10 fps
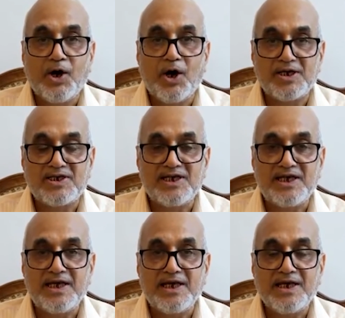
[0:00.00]

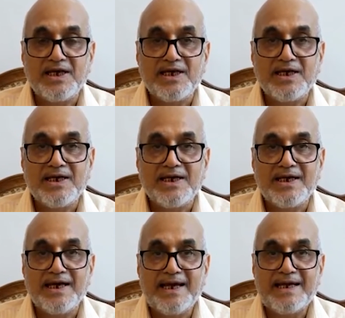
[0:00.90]
honesty,
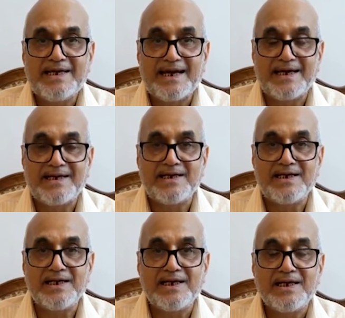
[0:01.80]

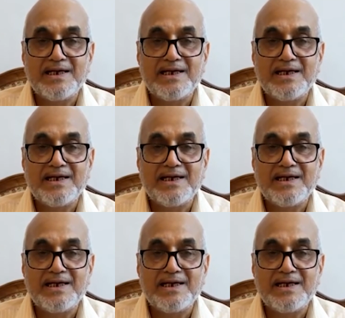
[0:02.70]
integrity,